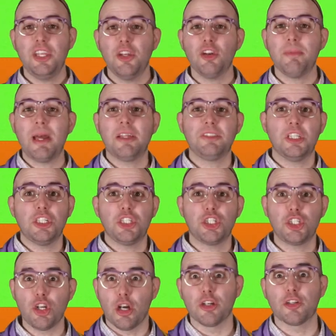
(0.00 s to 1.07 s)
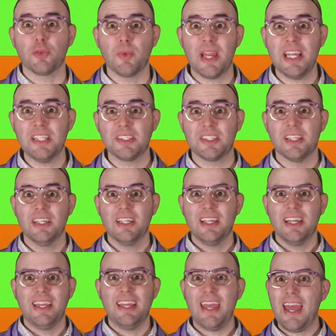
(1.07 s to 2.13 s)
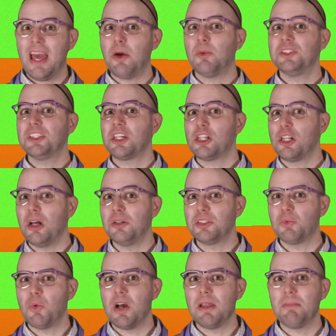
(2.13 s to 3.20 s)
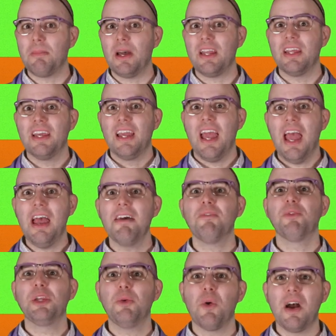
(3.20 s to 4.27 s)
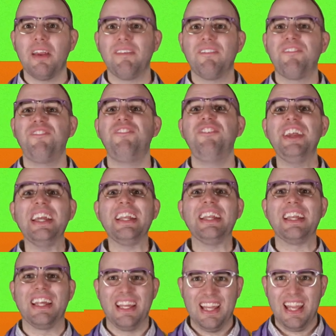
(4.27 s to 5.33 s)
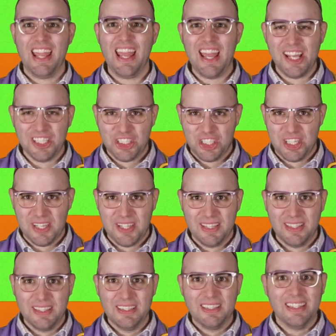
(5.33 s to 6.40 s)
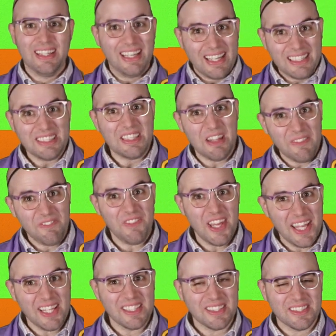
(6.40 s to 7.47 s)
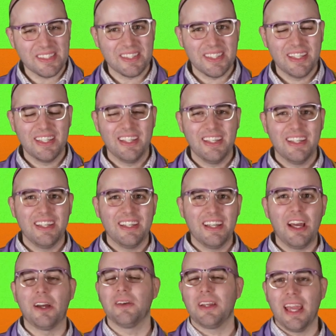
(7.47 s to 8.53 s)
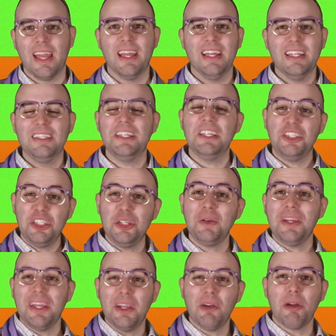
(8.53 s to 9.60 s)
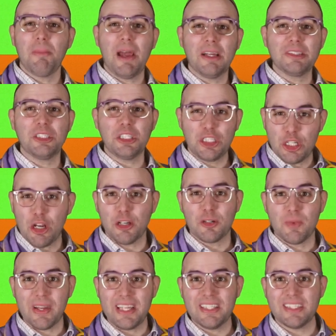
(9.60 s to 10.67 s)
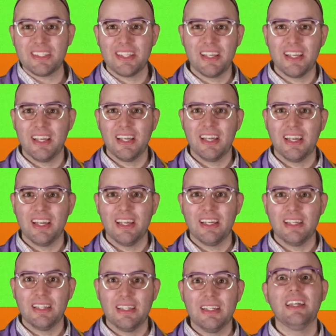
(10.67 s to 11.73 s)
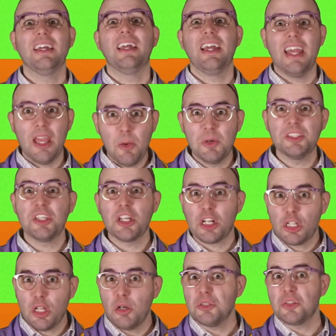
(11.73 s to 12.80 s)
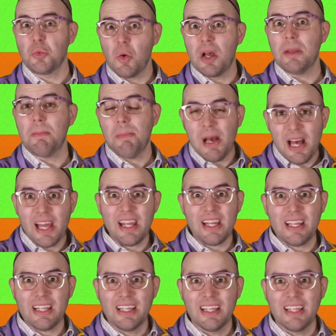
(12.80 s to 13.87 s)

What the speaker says: you hear about the shark race? Yeah, it was a close one, but everyone fin-ished. Because the fins. Oh, okay. Did you hear about the shark race? It was a close one, but